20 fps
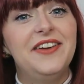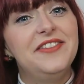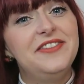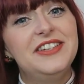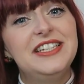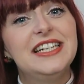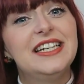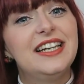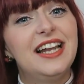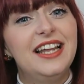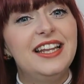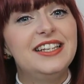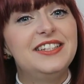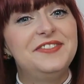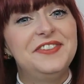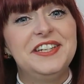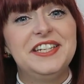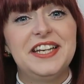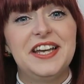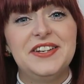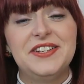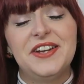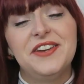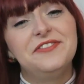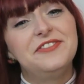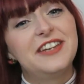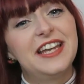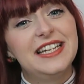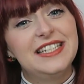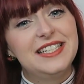If you did like this video,
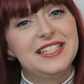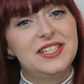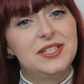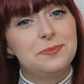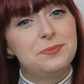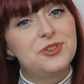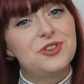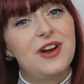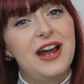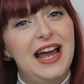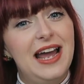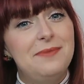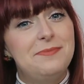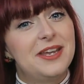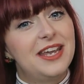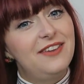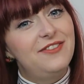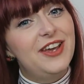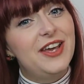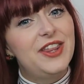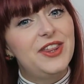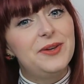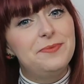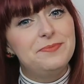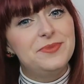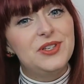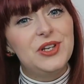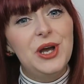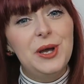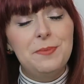don't forget to subscribe and give it a
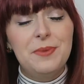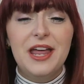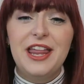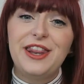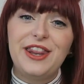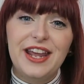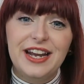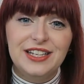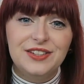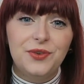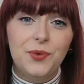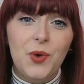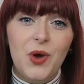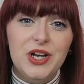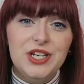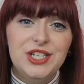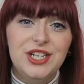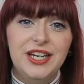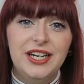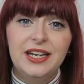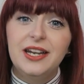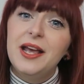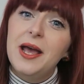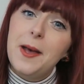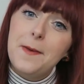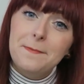thumbs up, and thanks for watching.